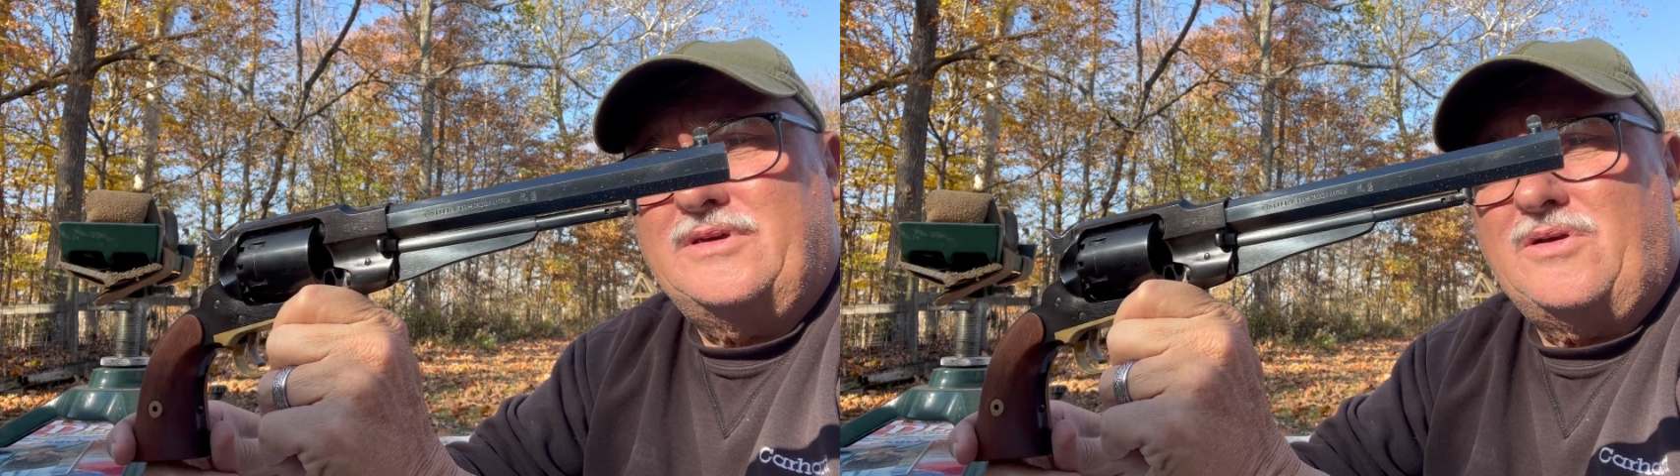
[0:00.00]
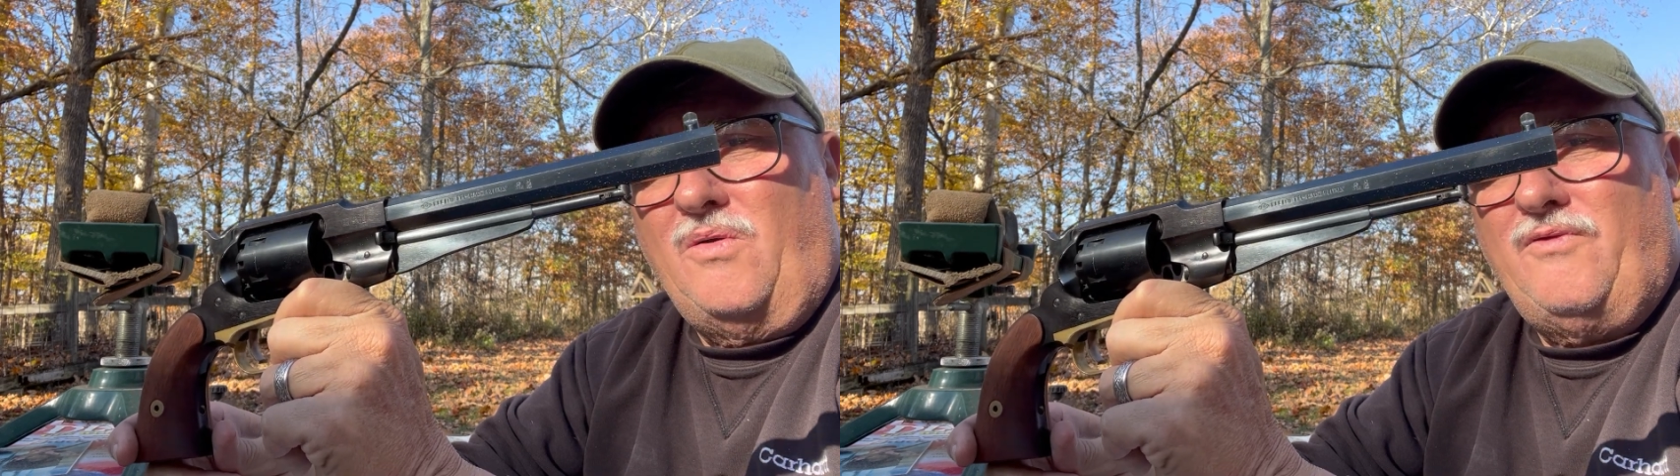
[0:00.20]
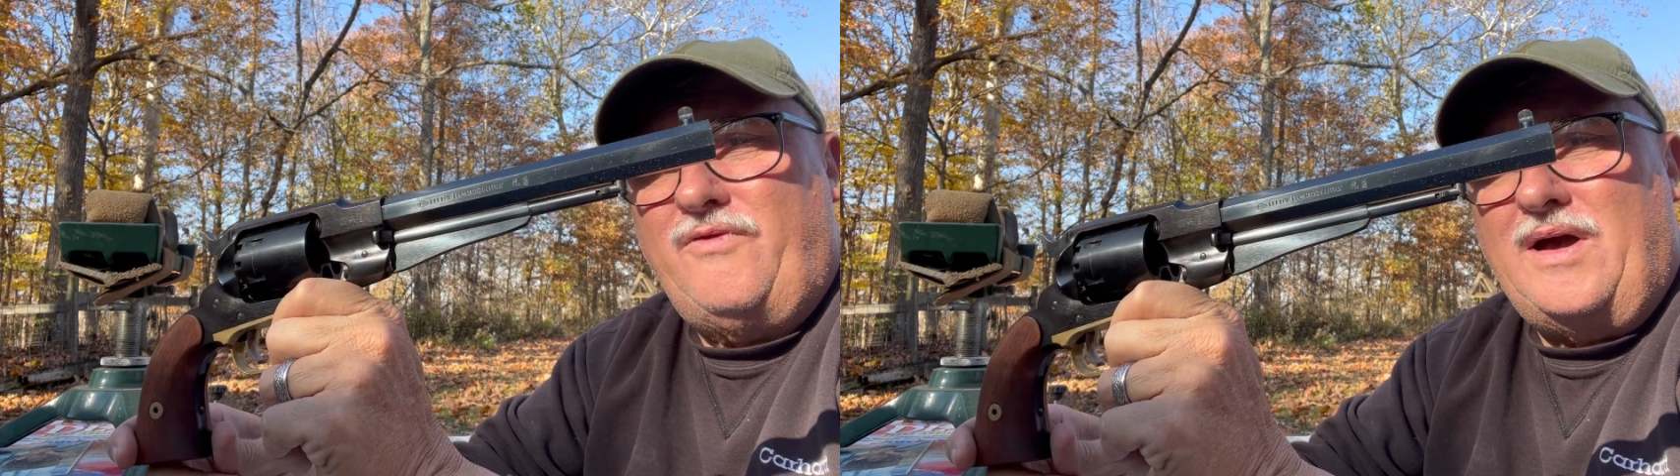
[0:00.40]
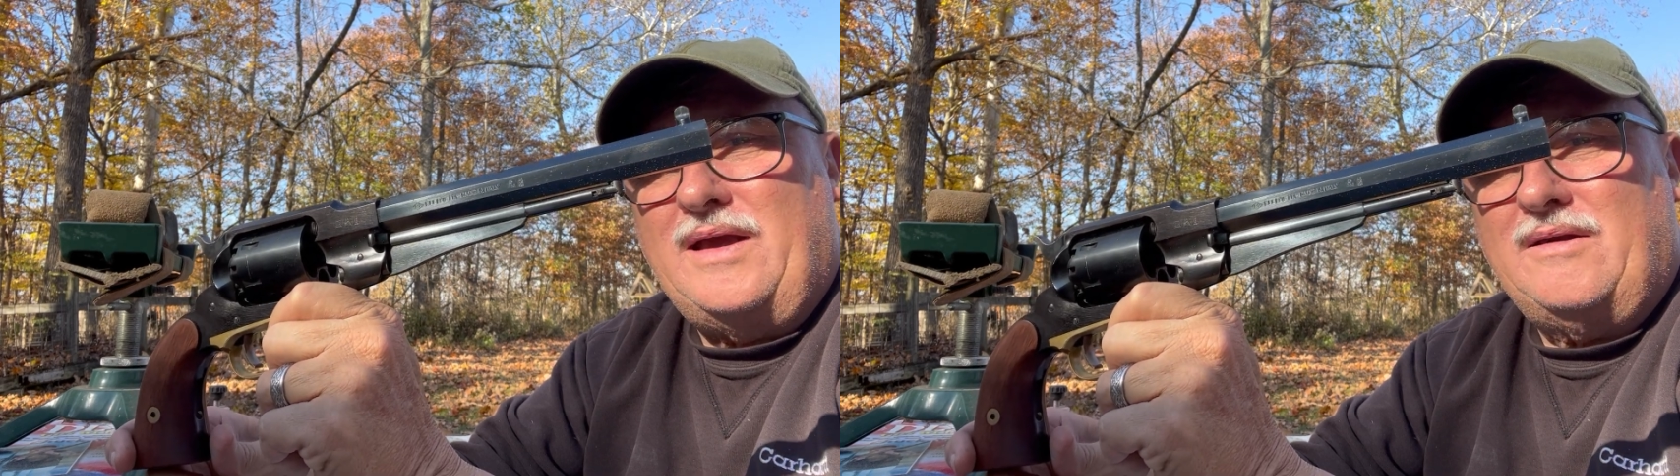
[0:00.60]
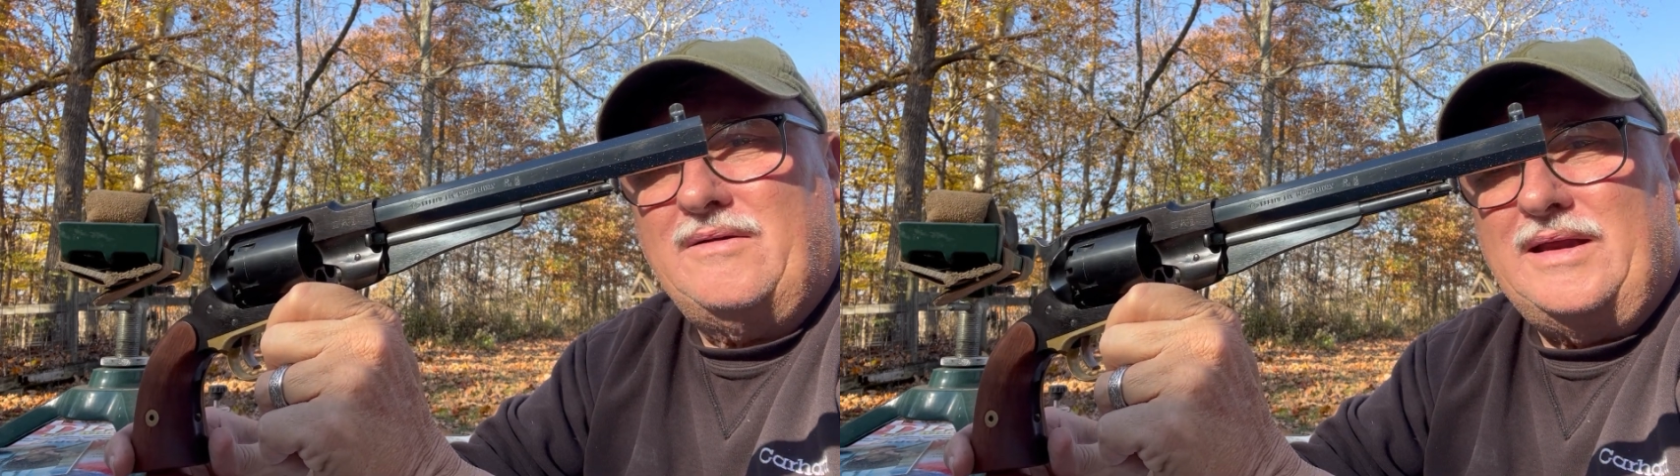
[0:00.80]
Colt
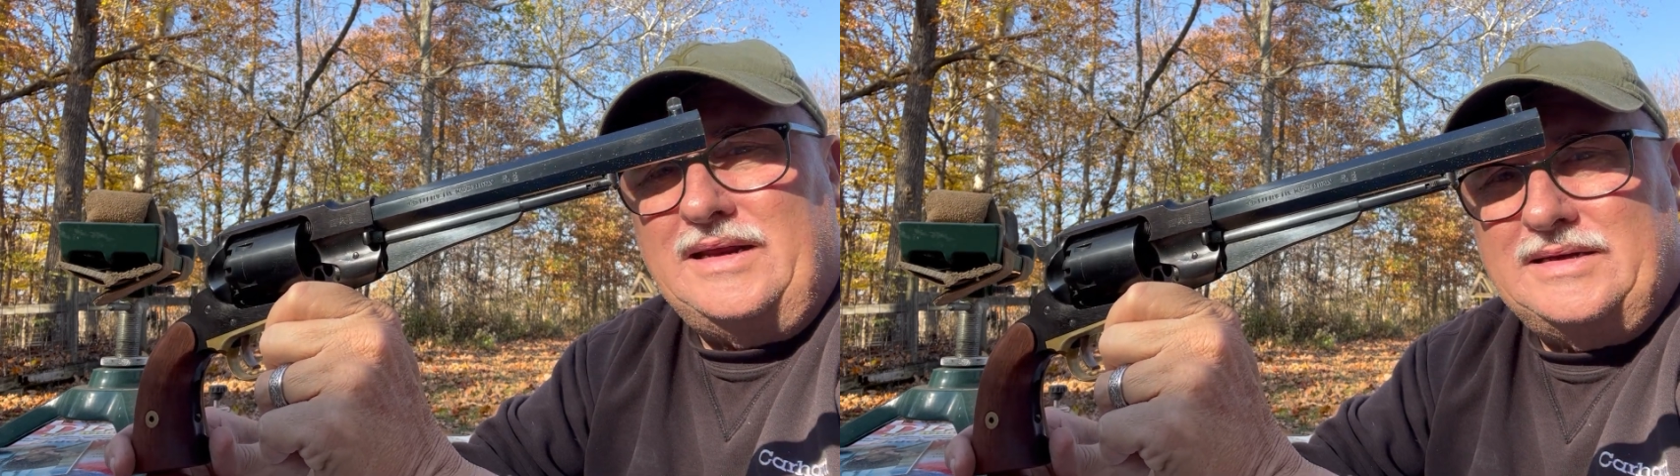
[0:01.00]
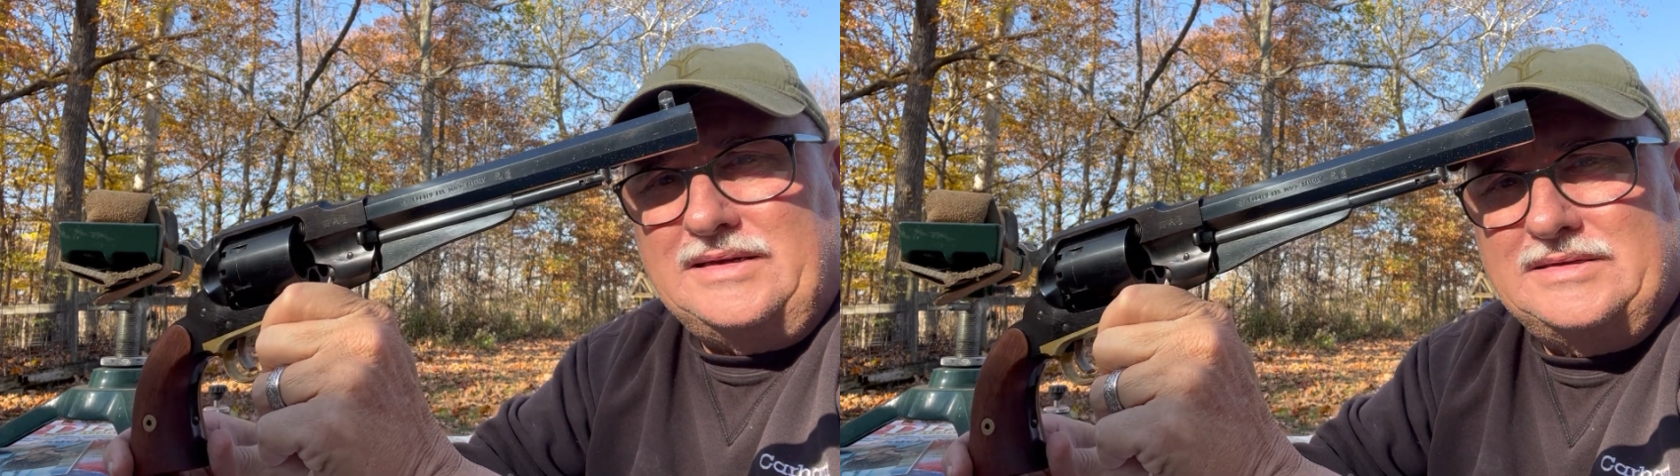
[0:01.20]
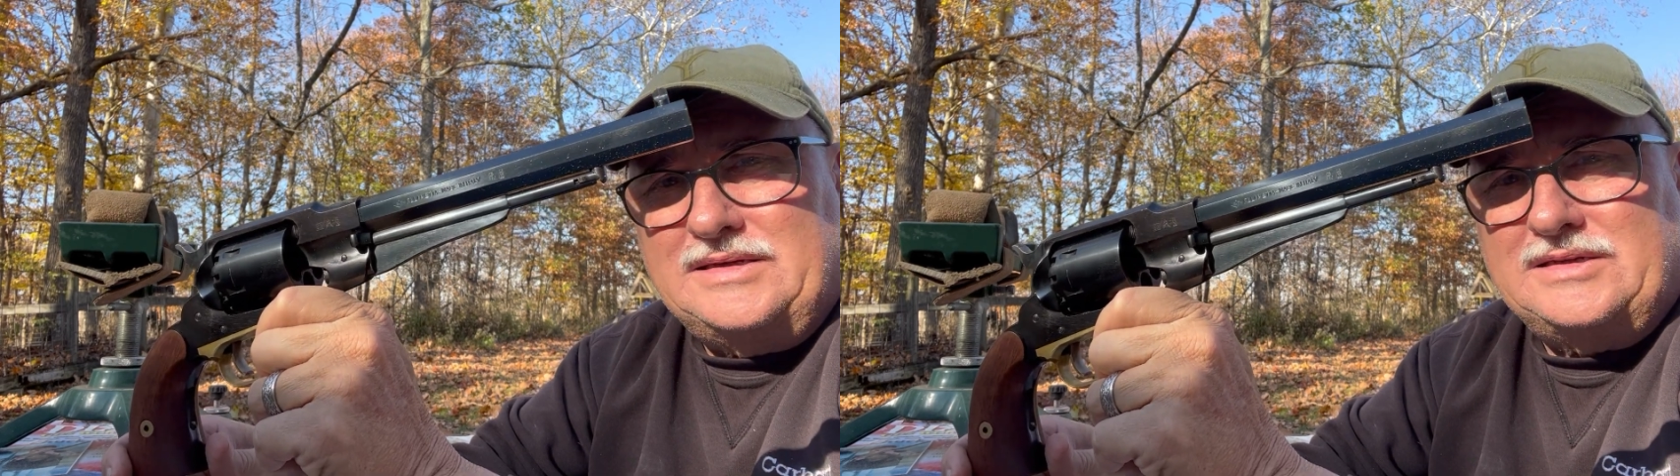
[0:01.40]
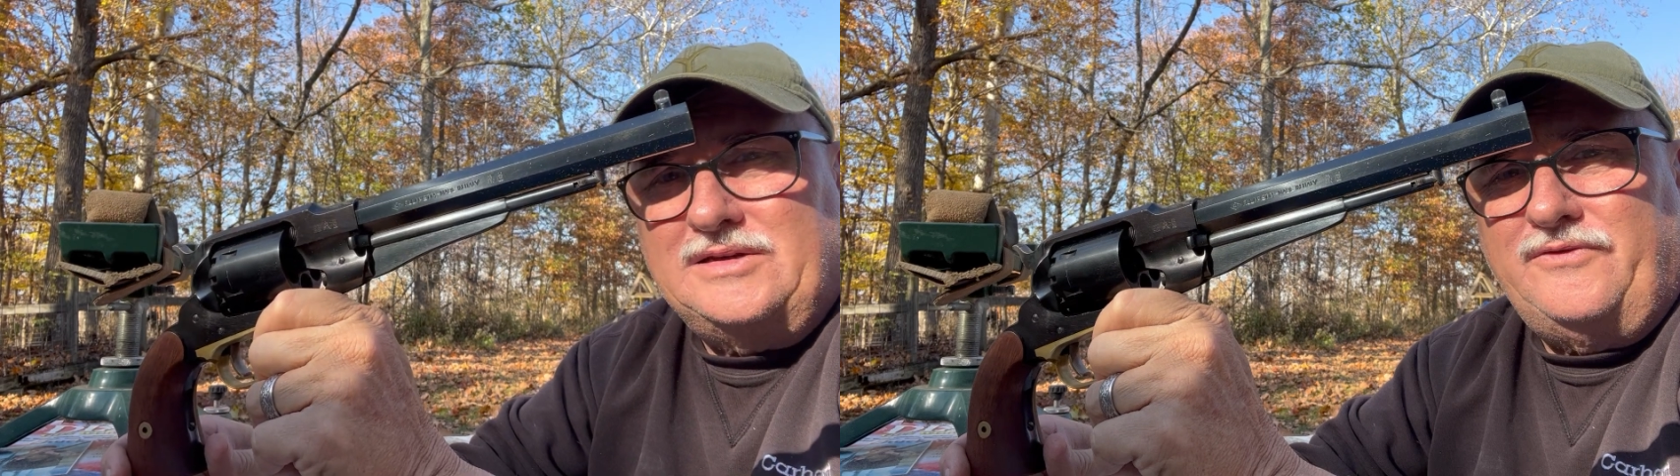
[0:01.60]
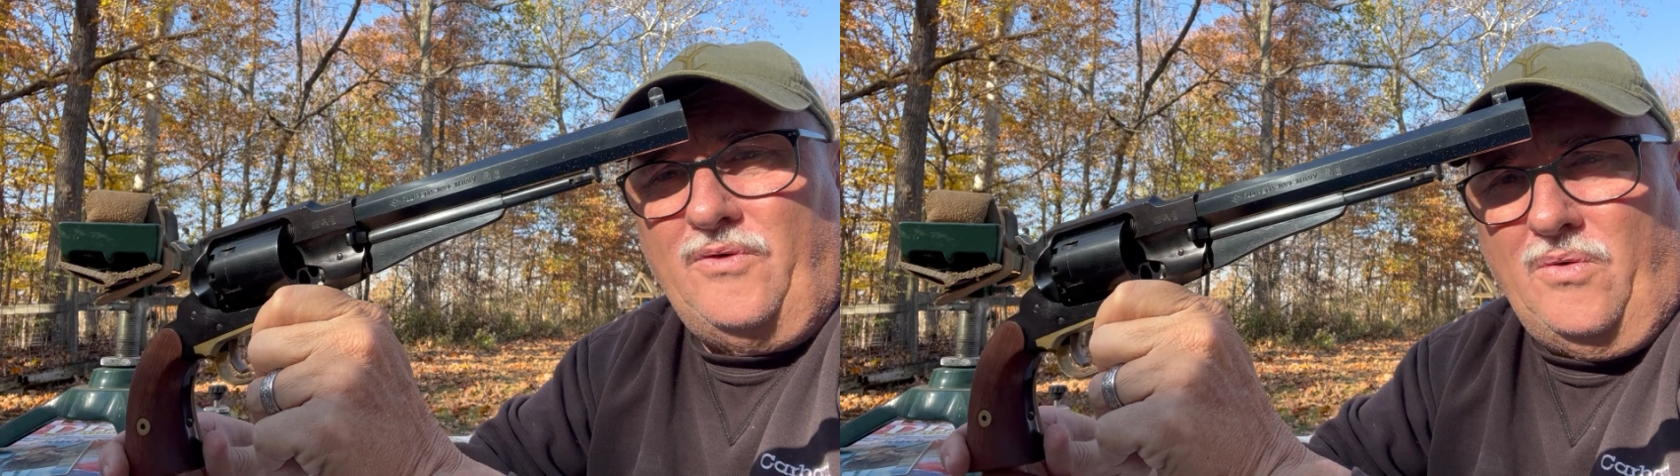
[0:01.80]
fire in
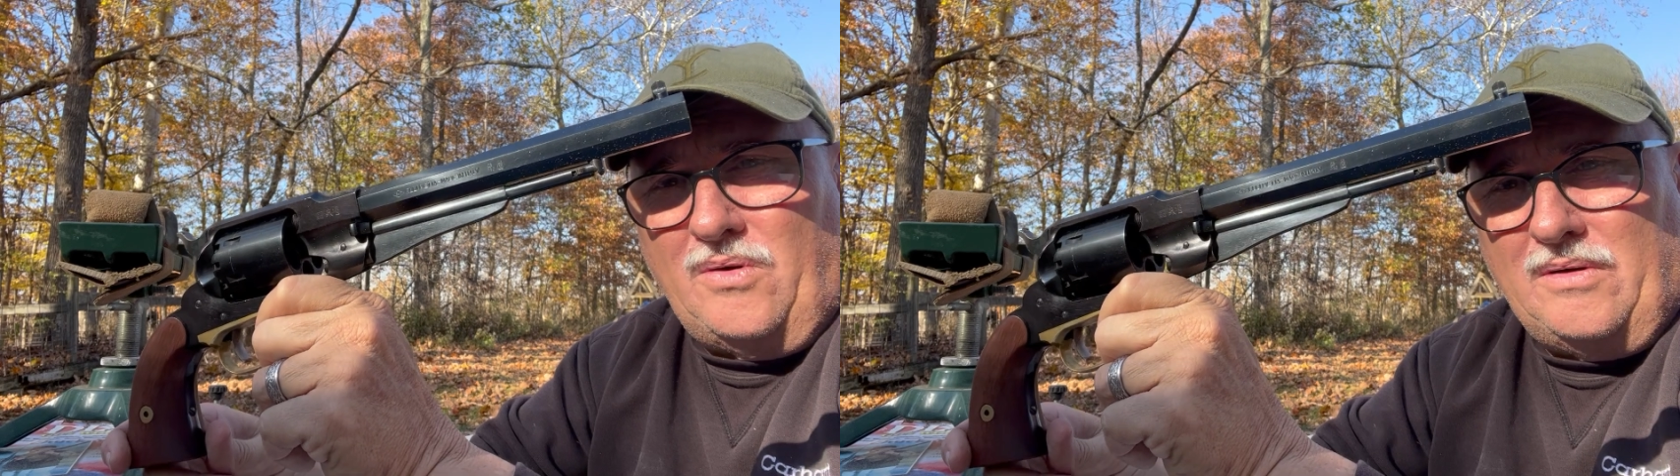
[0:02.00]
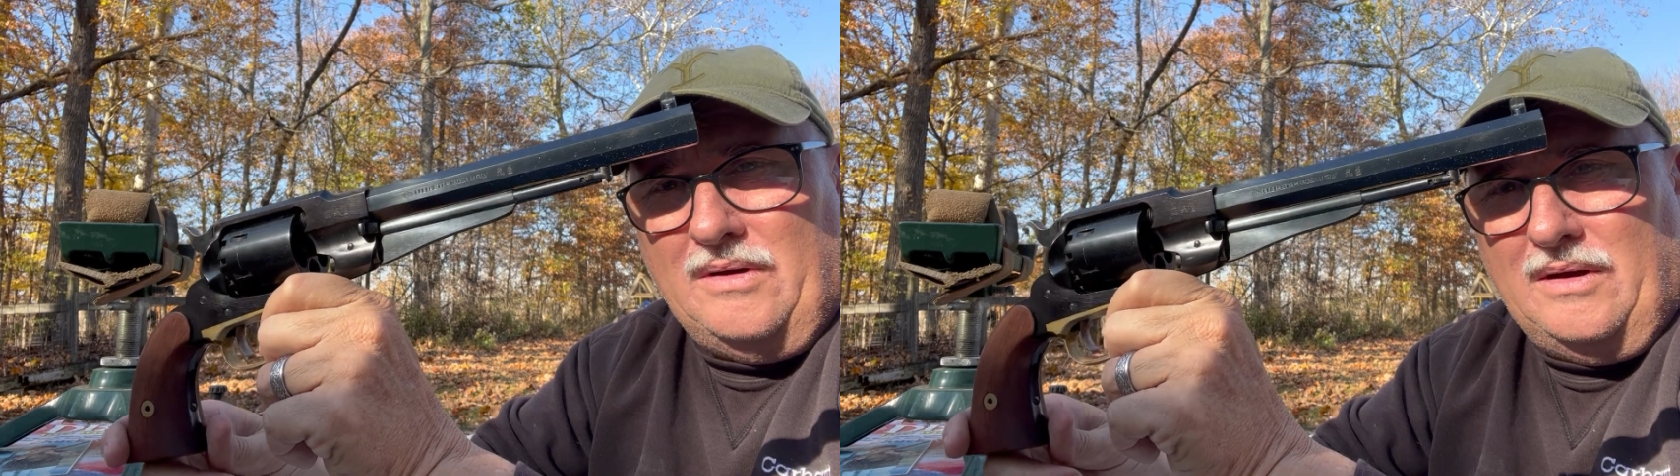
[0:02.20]
1864,